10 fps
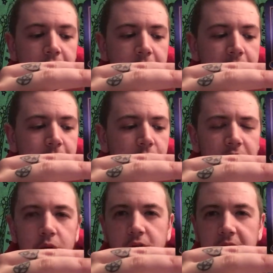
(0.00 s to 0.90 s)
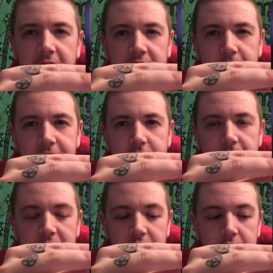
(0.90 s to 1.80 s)
and maybe withholding some
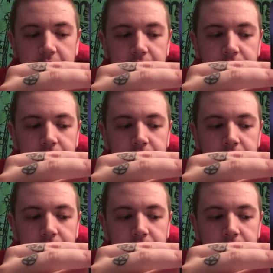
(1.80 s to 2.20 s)
information,